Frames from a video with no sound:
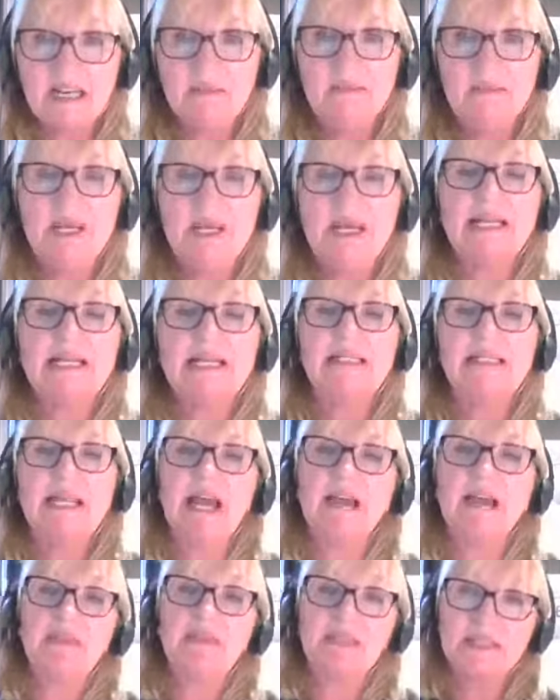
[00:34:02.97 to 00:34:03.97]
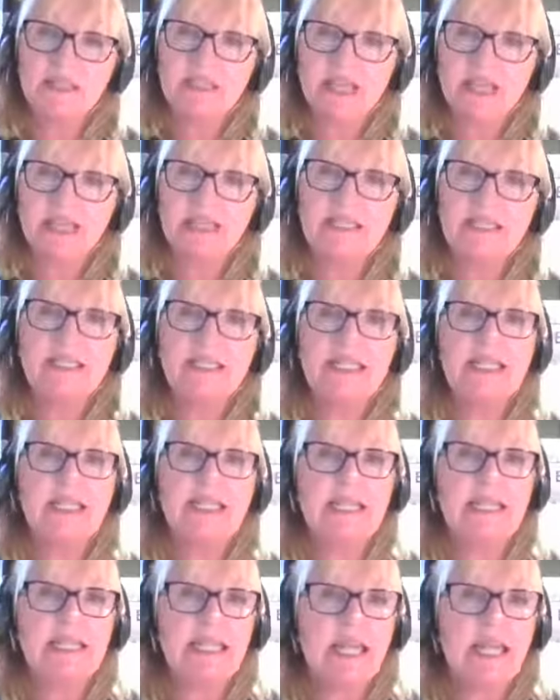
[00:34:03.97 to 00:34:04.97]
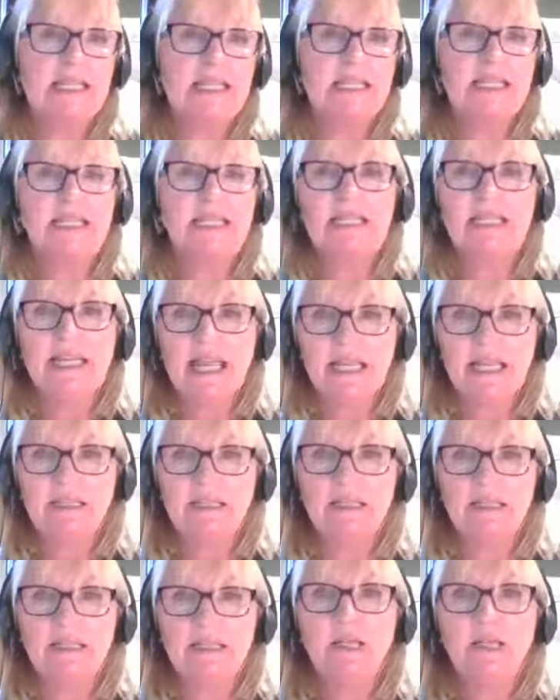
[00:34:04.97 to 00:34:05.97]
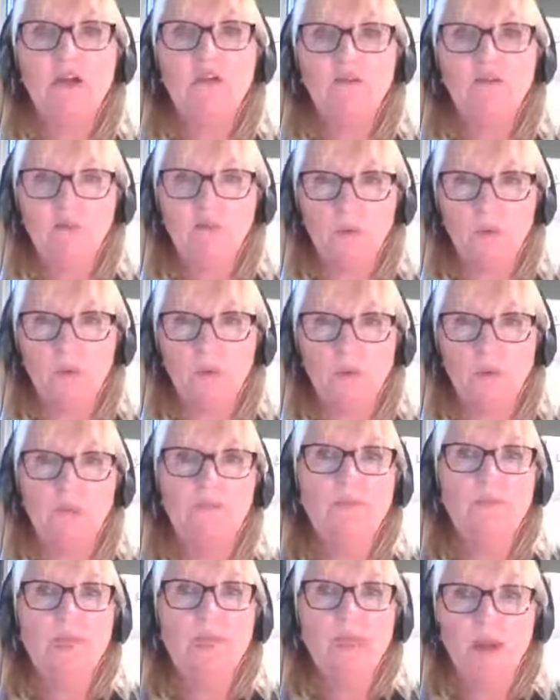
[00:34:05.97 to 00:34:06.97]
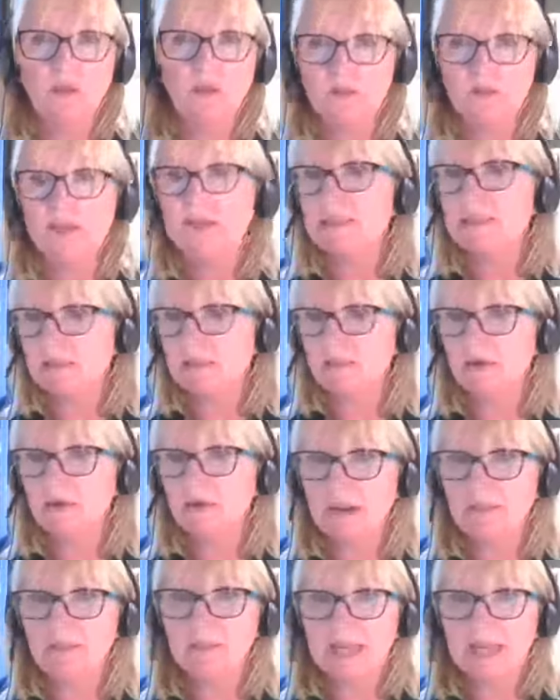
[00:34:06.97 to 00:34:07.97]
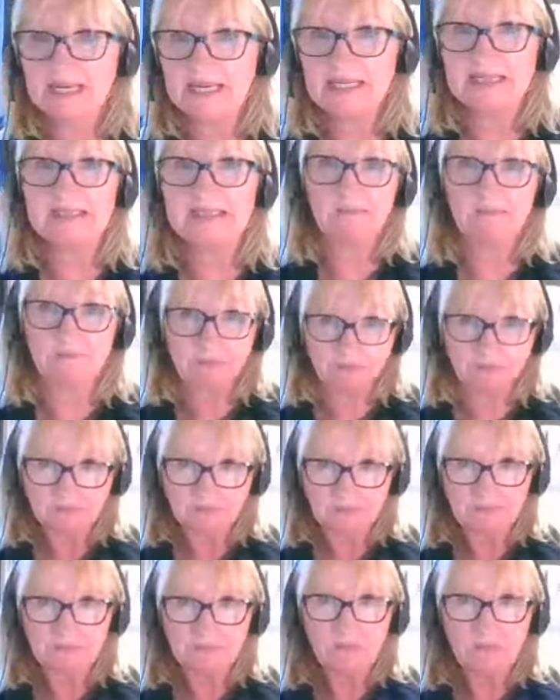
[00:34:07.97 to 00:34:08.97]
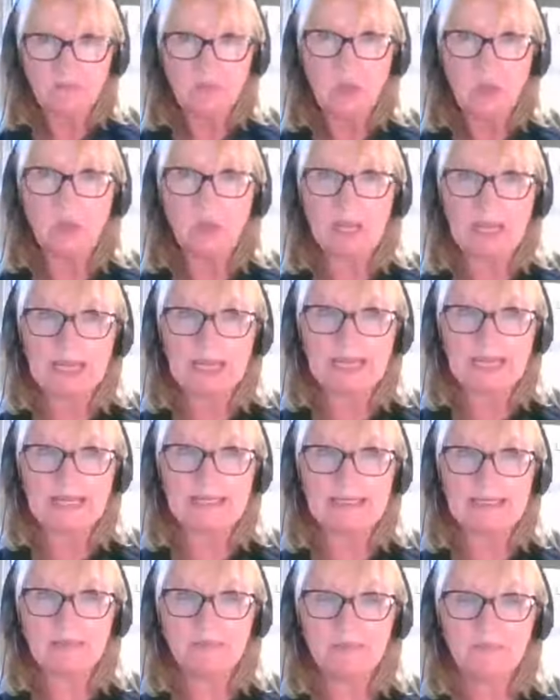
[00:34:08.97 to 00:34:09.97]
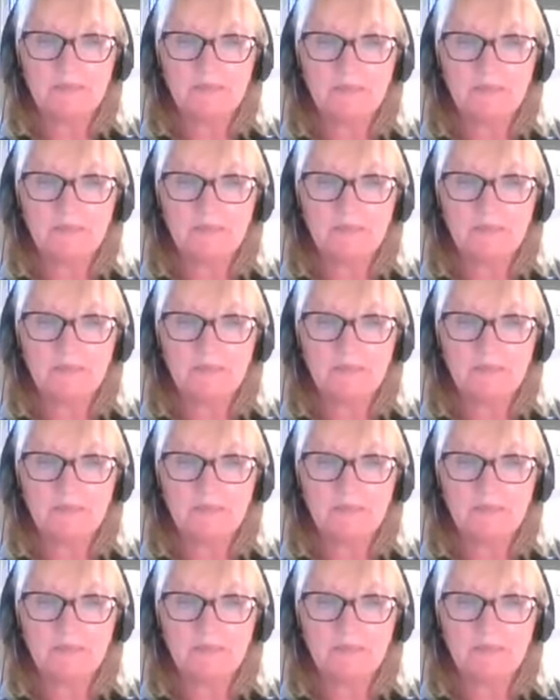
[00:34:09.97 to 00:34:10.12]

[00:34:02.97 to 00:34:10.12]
Olympics, and the second in the 1984, obviously Summer Olympics. Okay.